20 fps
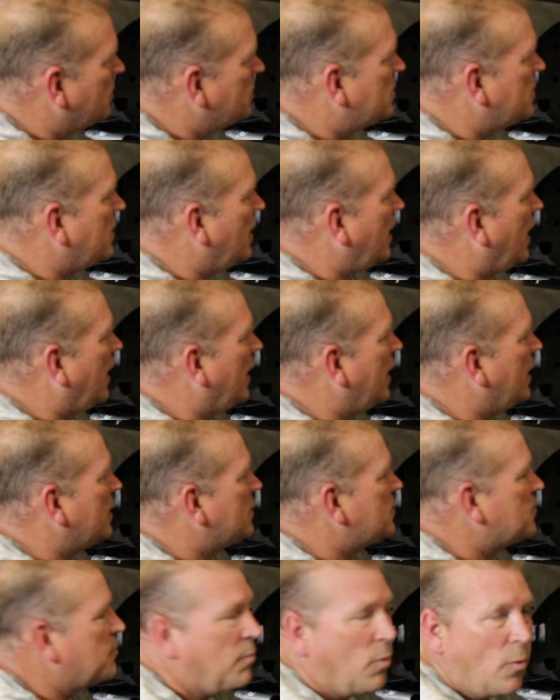see,
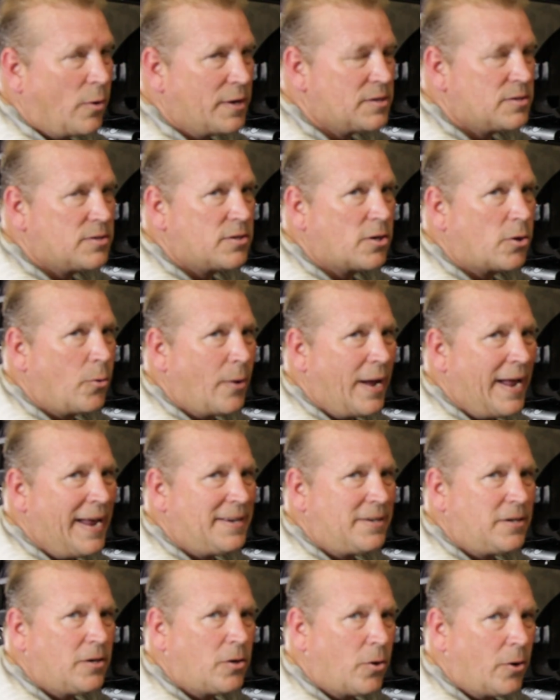it's
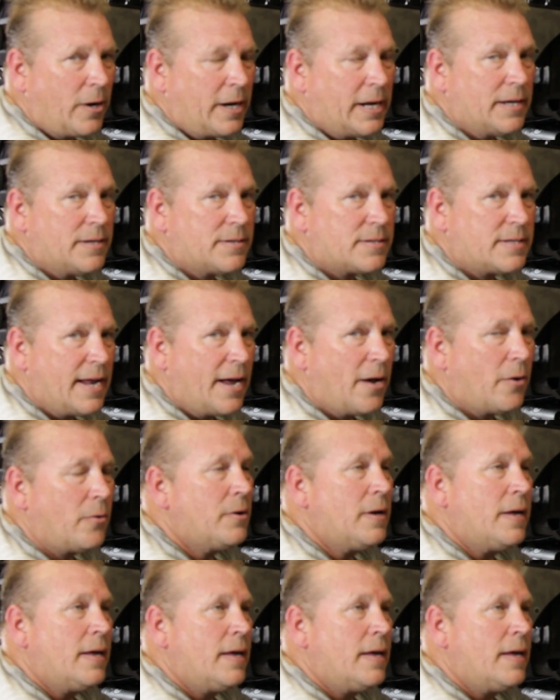0.08 degrees. Now,